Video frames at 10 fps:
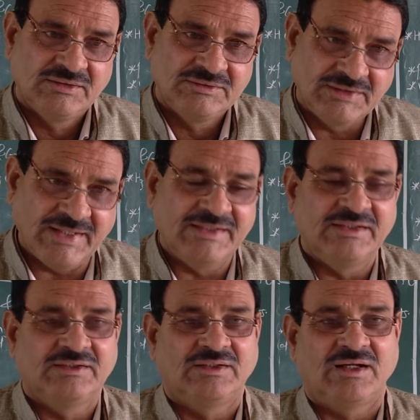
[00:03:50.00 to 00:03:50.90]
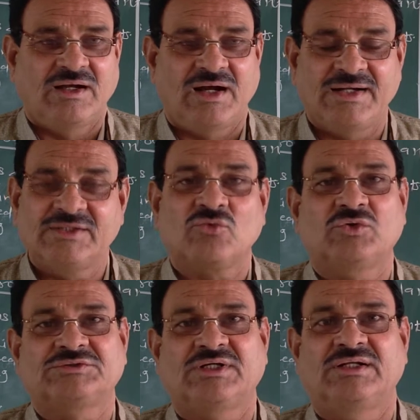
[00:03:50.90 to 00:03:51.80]
Then another
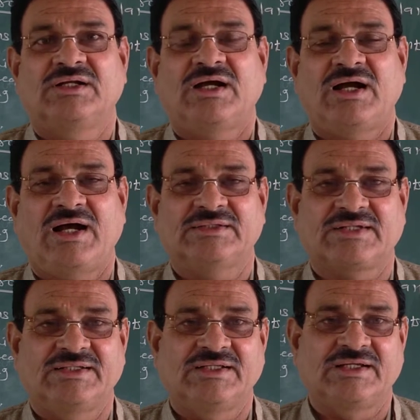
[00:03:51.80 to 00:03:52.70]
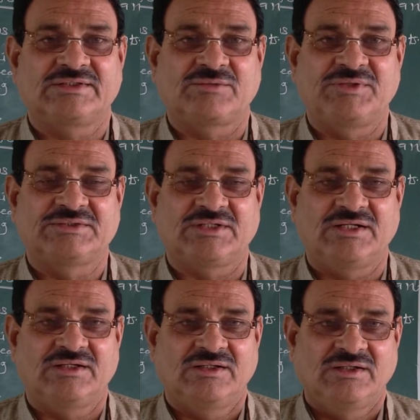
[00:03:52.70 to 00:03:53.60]
question asked in the examination,